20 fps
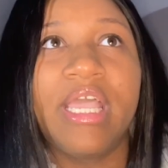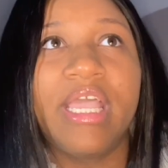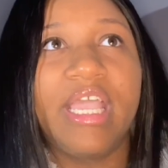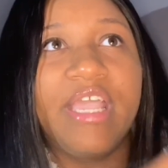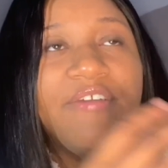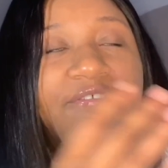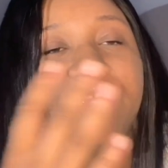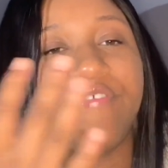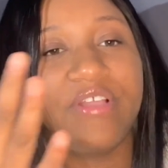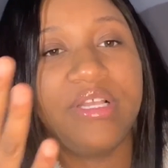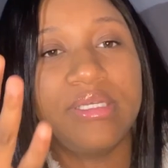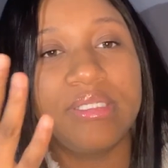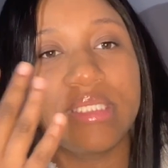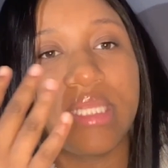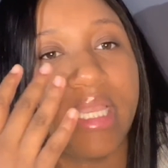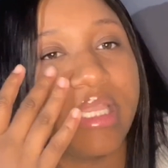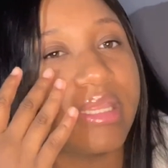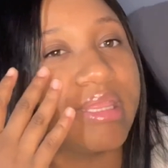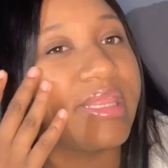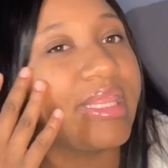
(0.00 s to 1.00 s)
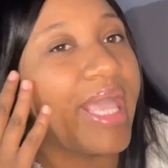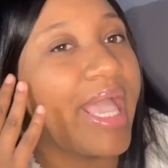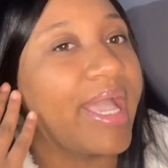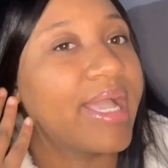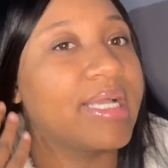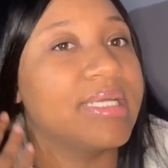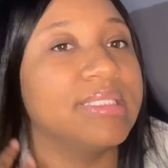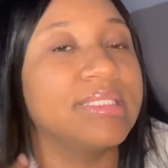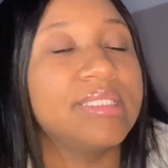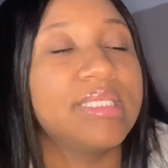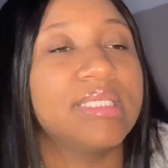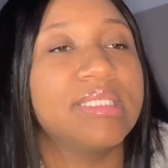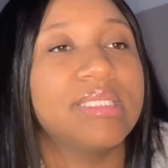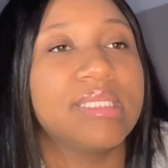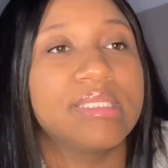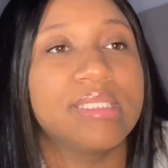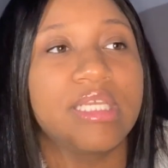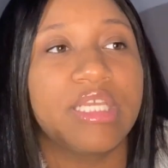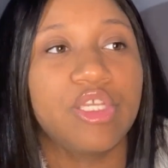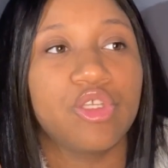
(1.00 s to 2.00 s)
it feels like that
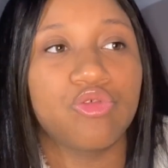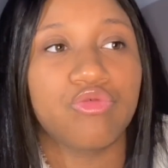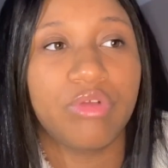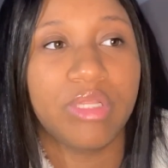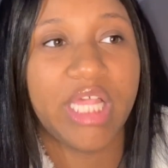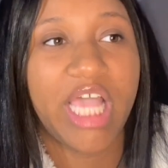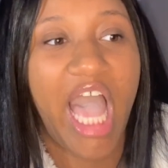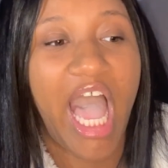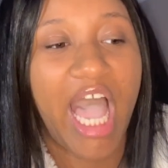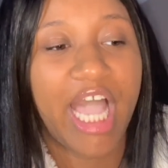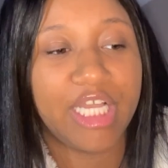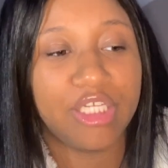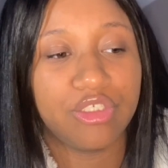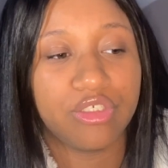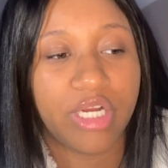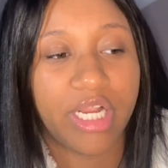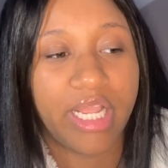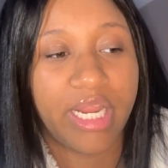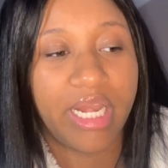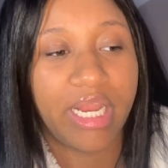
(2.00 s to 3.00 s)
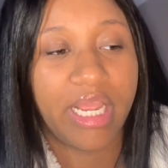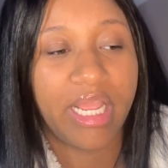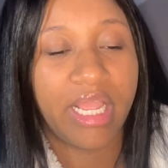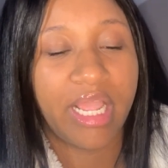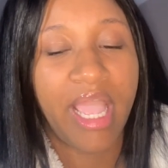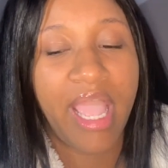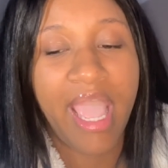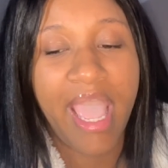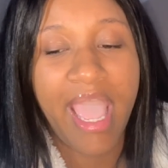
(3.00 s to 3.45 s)
consistency is really hydrating.